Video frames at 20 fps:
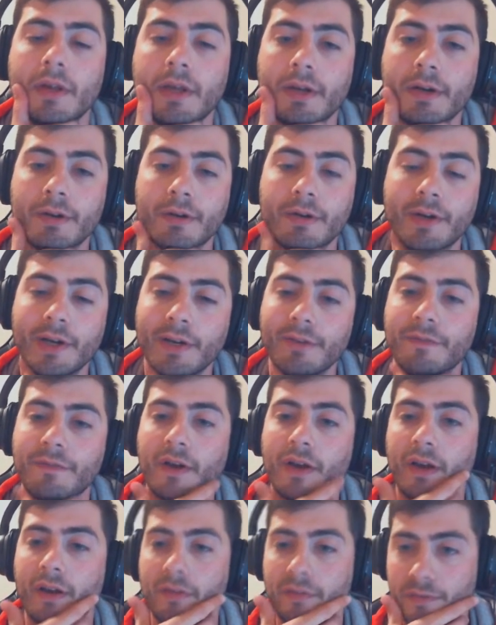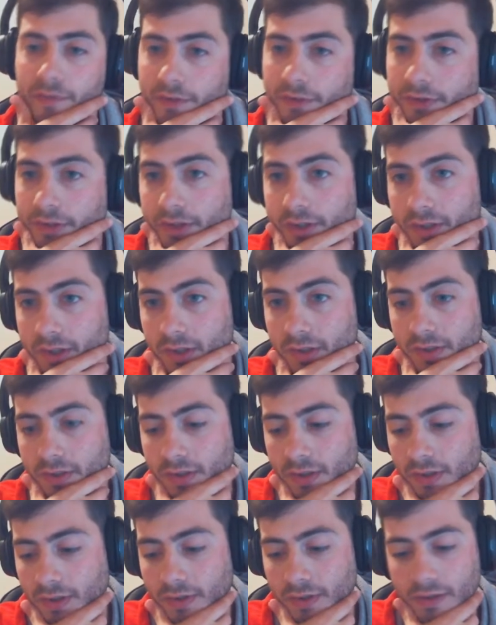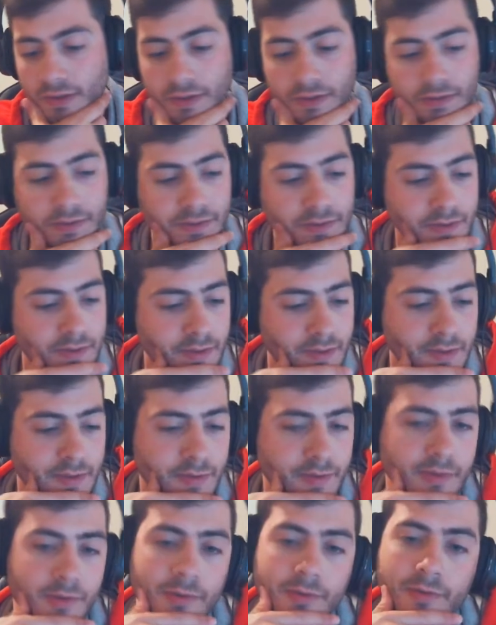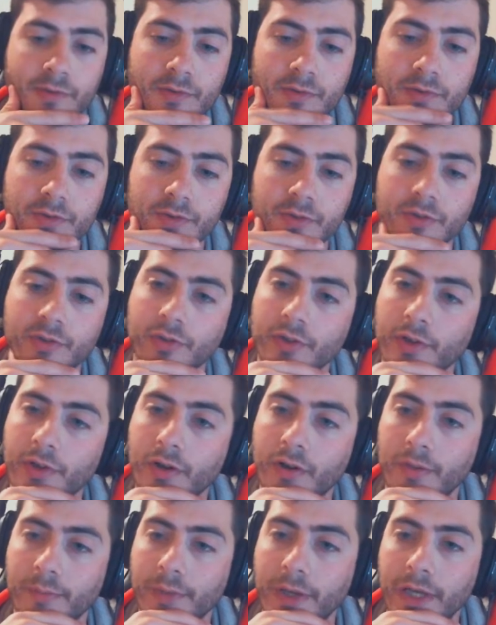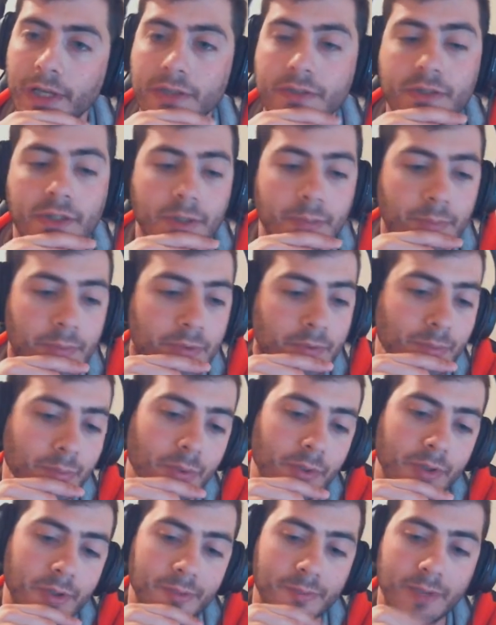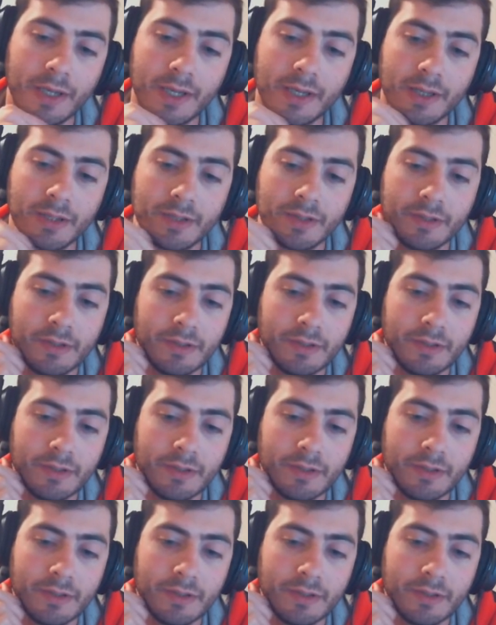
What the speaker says: don't know. I feel like Zeus should all match up is pretty bad,